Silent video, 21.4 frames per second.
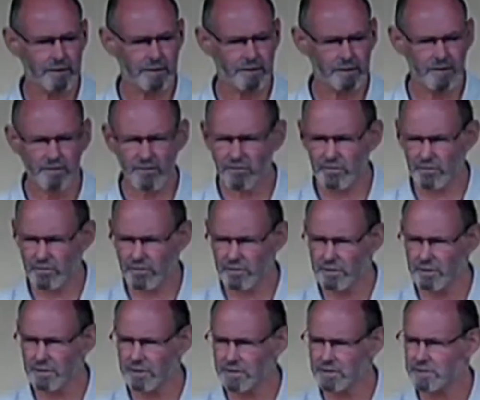and
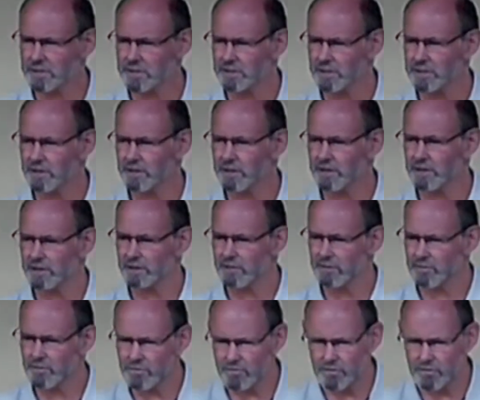thirst for